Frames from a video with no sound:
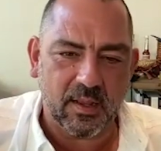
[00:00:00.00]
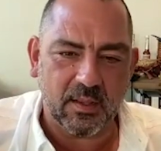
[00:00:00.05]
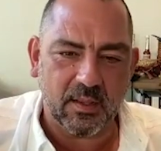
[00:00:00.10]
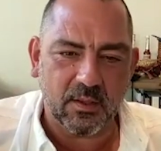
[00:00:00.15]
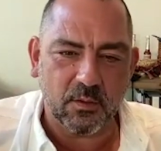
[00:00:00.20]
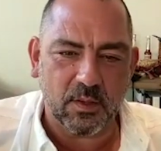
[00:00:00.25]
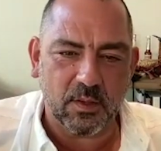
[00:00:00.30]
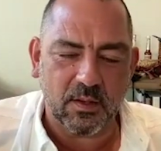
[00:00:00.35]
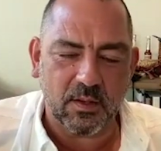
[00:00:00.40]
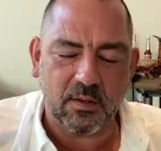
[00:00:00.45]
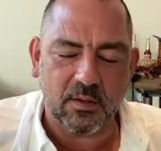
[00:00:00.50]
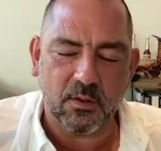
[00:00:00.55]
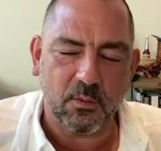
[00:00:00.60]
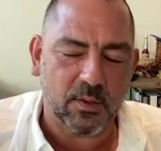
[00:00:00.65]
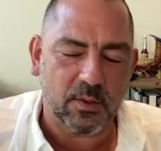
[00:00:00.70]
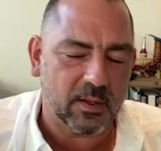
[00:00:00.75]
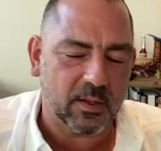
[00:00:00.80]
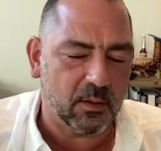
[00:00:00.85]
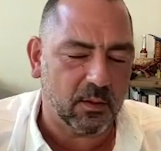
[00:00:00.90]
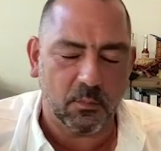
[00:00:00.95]
you
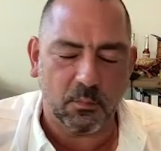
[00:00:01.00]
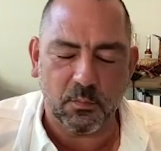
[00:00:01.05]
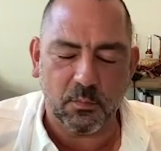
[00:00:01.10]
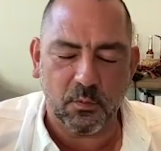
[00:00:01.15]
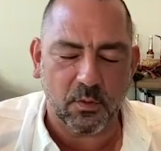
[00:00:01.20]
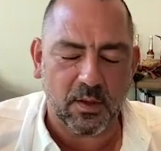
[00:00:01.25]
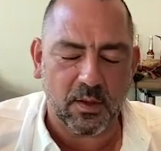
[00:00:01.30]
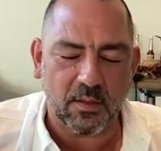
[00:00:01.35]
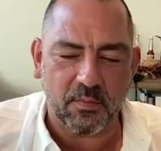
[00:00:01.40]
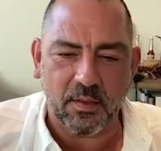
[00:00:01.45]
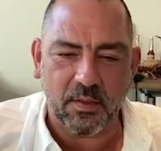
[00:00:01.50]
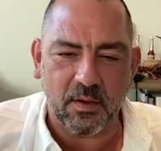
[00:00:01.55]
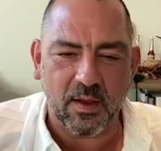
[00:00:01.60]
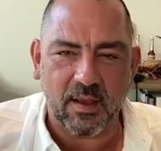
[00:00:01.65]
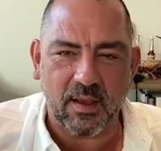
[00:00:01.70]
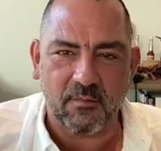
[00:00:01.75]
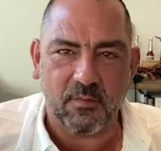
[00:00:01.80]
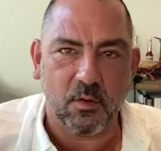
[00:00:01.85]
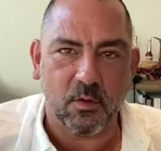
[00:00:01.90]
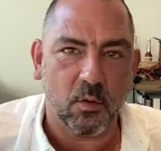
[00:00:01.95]
can look on there. I
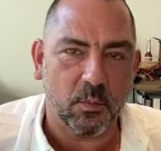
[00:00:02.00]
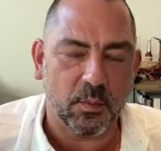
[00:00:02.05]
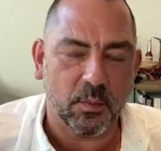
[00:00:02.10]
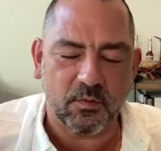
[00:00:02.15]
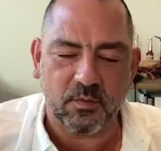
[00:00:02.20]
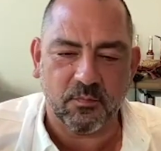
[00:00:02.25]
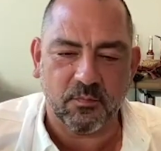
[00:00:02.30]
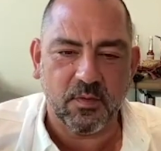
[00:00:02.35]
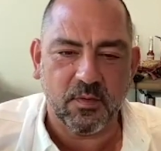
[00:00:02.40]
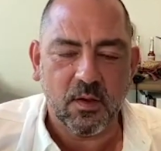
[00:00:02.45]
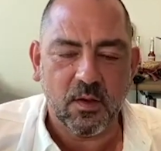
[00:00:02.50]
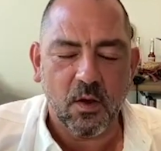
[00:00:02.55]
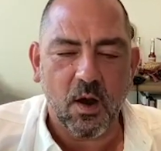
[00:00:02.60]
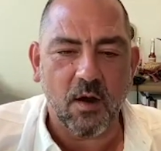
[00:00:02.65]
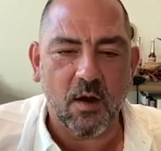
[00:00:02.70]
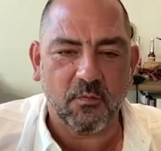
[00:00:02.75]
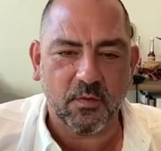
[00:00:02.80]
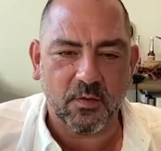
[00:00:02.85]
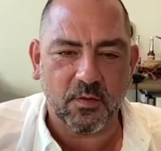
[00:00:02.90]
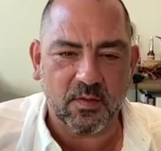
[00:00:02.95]
have a whole bunch of
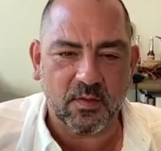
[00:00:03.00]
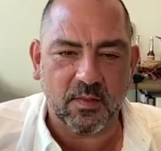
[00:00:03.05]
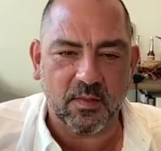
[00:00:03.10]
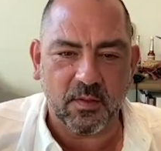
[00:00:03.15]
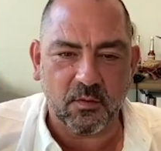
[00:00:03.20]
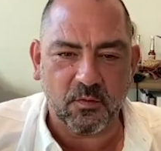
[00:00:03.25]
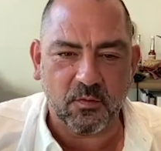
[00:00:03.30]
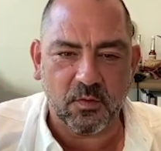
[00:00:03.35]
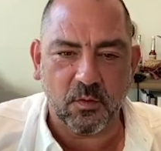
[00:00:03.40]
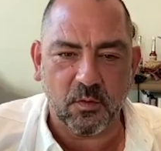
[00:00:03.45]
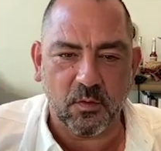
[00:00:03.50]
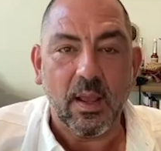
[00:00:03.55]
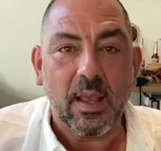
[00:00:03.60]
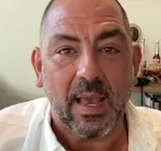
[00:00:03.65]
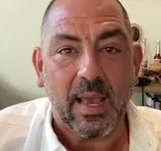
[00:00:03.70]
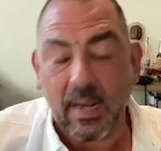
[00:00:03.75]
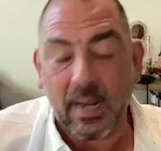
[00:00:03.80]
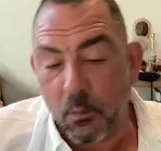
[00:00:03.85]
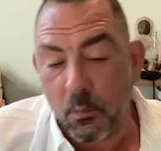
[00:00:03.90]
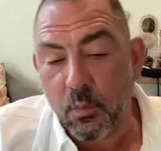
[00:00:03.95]
offerings on there too,
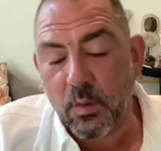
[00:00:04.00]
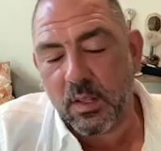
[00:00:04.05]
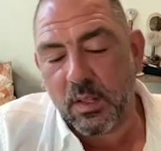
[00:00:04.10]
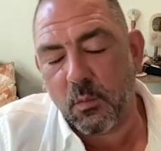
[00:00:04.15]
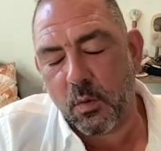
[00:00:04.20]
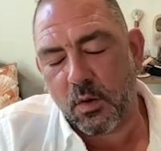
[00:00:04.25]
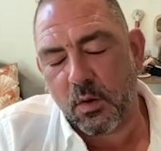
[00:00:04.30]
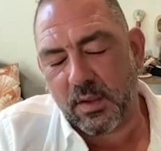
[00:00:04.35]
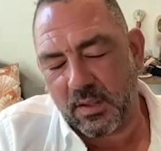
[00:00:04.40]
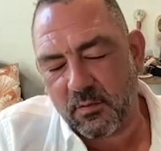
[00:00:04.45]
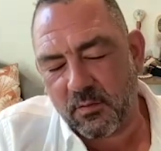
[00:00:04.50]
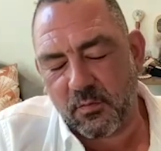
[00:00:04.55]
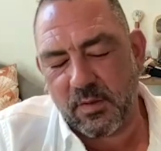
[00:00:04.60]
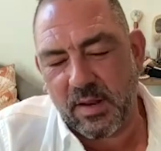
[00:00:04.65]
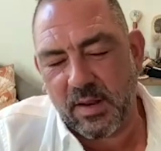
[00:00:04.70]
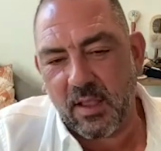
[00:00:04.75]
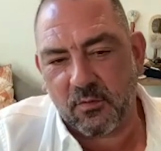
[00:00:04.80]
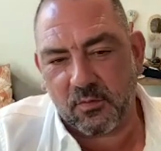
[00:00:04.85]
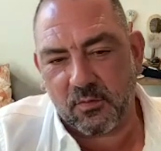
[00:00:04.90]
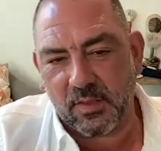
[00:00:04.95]
and I really work
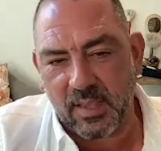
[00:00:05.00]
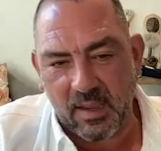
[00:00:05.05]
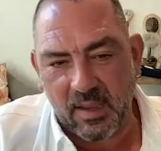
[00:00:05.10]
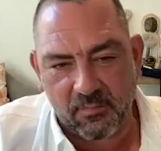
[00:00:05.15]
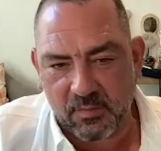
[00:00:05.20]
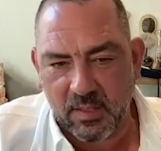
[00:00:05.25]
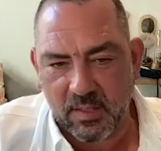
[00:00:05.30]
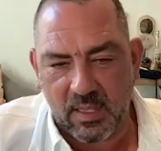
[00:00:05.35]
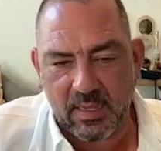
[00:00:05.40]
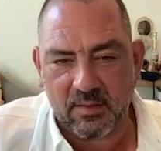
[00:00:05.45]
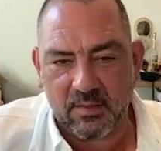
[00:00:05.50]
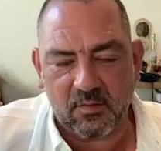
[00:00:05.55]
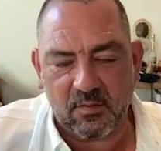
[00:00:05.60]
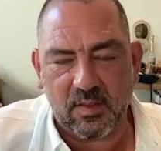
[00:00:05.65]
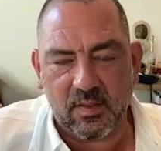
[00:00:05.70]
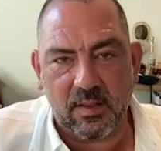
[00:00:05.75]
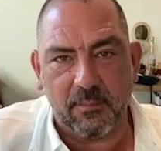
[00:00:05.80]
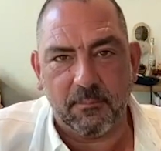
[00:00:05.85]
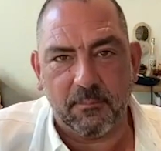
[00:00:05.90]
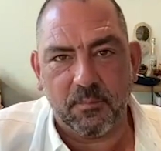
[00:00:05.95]
internationally. I have clients
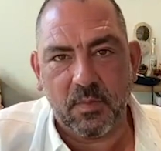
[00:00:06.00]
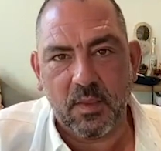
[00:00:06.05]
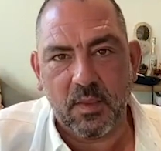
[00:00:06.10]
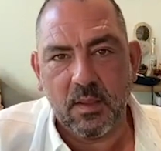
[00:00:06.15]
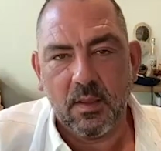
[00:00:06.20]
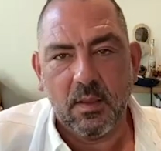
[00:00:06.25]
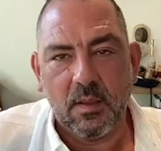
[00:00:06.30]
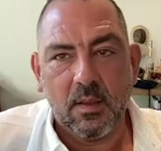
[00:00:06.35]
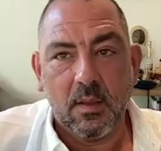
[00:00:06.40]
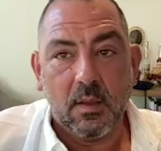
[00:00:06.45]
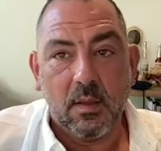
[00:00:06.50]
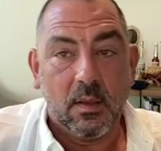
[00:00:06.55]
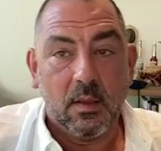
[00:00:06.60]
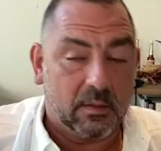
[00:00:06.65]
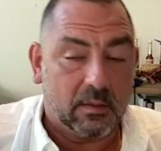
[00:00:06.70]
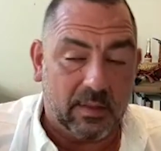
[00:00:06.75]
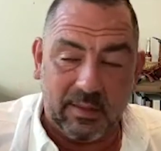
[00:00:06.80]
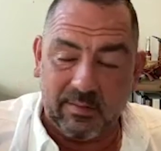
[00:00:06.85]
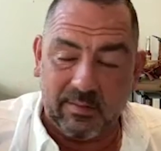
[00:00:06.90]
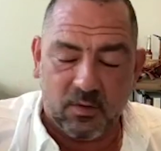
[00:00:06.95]
in
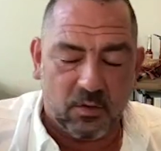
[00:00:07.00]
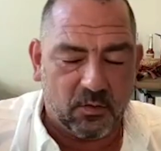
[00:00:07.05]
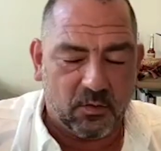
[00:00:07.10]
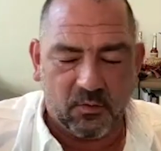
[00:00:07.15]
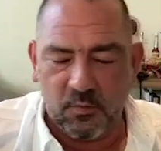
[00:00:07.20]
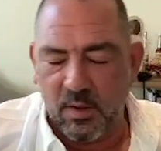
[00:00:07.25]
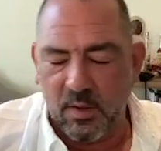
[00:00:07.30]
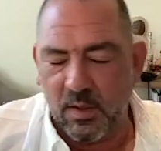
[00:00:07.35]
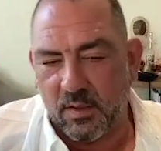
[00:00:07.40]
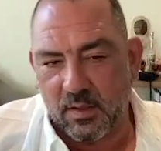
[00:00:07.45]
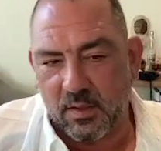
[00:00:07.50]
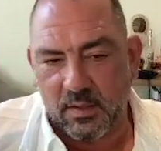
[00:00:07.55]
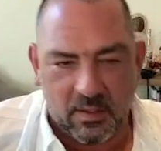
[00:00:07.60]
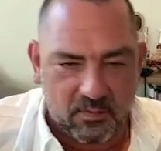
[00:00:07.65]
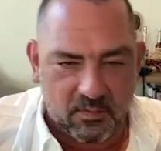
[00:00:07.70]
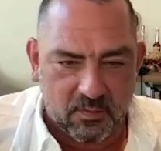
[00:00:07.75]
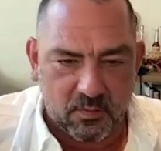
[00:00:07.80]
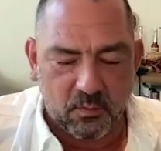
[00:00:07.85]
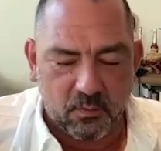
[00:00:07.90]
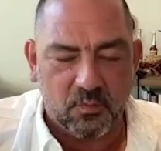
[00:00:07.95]
Australia,
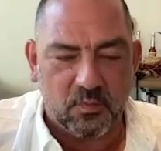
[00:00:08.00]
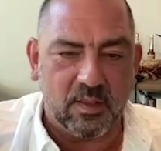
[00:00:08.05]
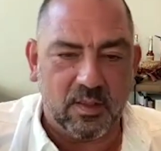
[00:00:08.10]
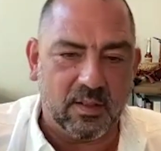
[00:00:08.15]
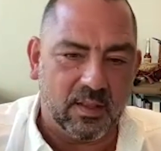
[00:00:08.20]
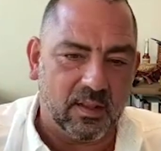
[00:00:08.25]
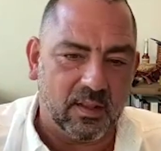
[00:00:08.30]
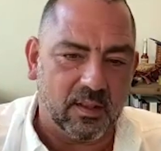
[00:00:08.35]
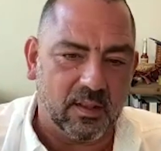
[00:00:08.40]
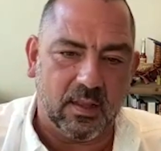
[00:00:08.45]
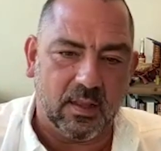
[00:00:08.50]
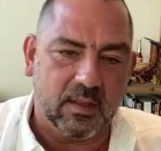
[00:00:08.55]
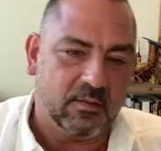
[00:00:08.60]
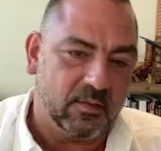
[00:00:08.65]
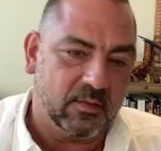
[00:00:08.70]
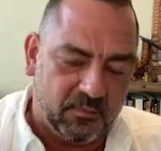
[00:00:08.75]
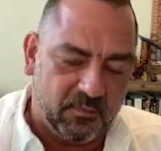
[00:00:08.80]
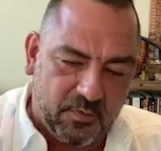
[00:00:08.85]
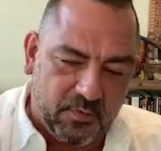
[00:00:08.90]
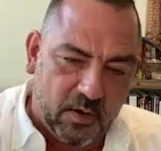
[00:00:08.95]
clients in New Zealand, clients
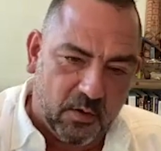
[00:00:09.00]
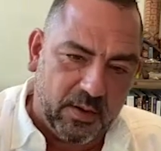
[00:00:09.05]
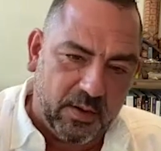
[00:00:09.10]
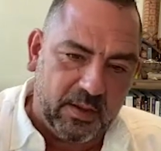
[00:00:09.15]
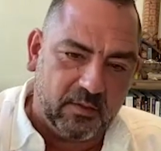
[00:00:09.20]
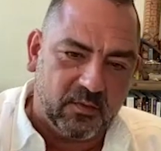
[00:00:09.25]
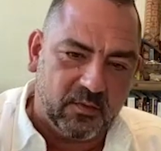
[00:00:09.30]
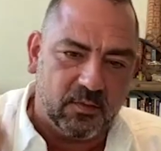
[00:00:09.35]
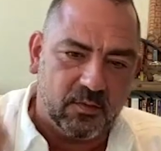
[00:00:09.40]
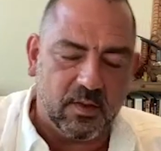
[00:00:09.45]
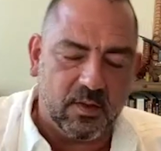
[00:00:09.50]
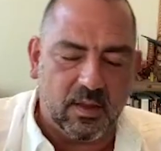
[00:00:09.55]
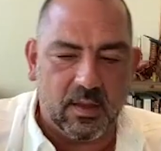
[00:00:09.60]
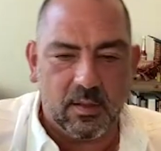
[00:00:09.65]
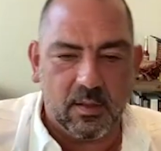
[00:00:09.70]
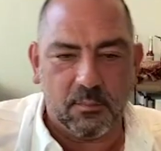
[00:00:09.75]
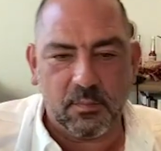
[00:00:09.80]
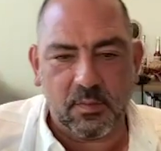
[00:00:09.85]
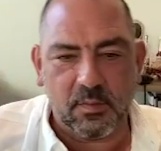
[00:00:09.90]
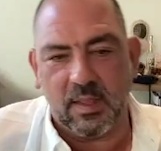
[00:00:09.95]
in Far East,
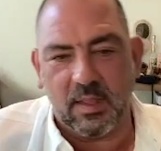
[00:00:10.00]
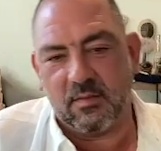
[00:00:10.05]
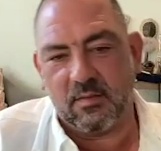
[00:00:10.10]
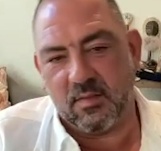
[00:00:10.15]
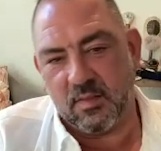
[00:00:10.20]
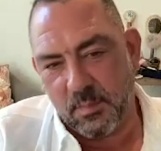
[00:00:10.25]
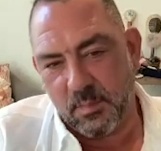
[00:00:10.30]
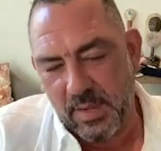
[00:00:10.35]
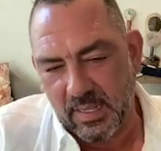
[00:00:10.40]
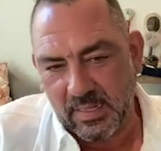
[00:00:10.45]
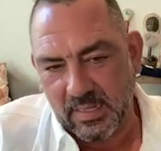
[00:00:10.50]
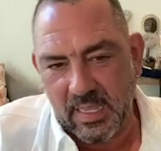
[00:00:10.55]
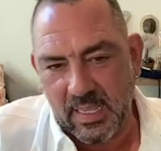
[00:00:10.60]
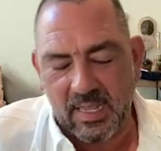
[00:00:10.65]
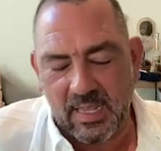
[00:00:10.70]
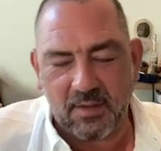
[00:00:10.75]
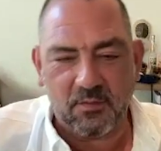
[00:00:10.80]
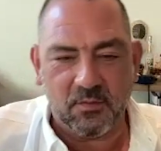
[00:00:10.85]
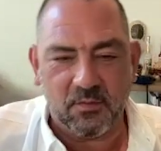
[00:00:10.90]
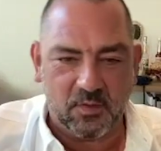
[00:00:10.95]
clients in the
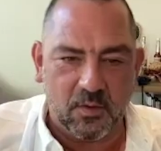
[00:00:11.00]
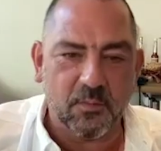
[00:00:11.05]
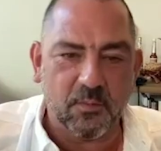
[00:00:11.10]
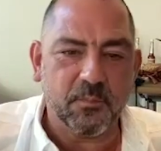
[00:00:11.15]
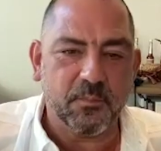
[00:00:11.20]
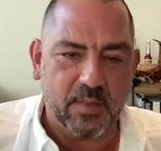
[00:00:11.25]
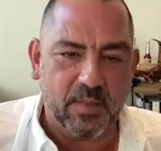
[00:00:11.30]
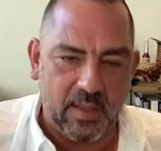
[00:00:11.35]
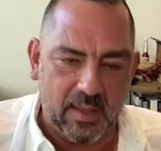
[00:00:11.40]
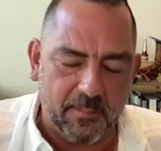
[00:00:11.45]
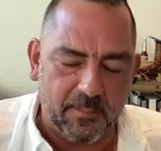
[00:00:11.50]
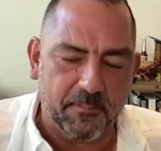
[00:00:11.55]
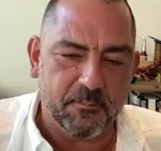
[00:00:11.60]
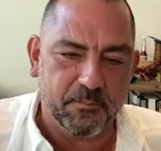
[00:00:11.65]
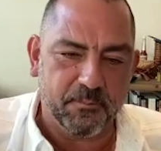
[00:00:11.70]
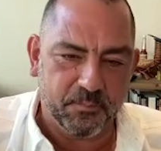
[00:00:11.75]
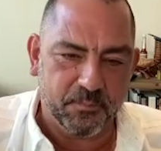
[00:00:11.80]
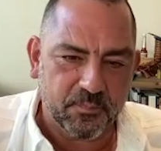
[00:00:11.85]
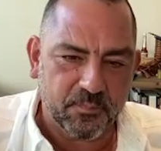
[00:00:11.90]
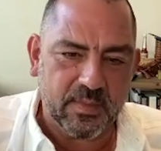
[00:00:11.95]
mainland. So
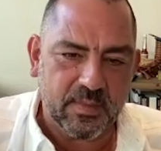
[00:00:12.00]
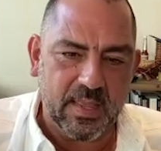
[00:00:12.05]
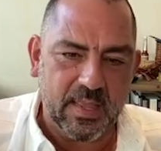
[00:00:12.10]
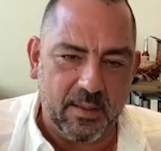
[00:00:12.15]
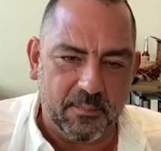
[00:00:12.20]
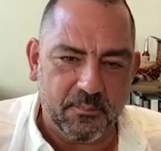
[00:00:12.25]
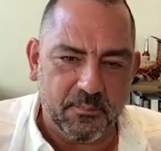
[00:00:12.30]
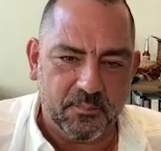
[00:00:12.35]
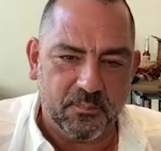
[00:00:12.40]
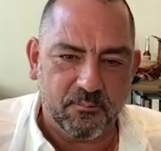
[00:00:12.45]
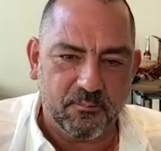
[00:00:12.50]
yeah.